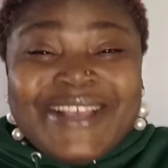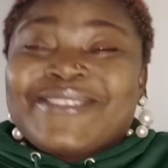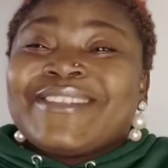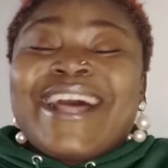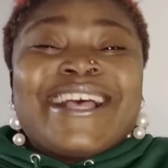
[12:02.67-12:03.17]

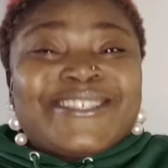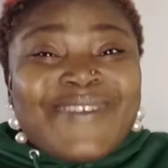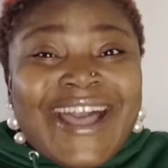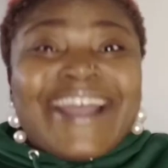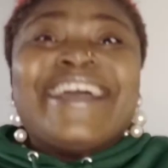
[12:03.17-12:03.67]
So that's
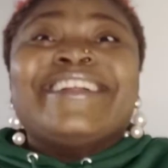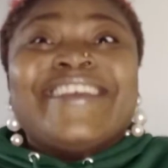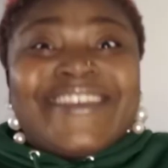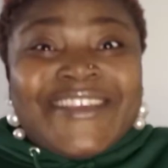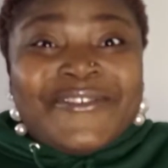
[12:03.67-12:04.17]
why
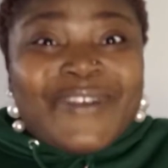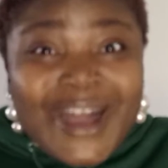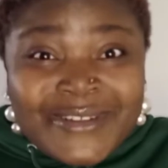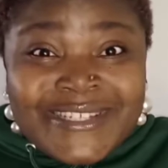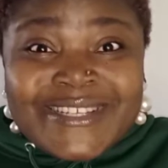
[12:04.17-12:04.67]
they give
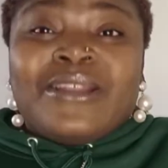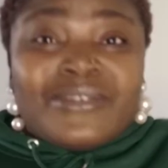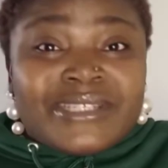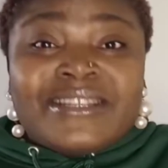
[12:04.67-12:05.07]
out a lot.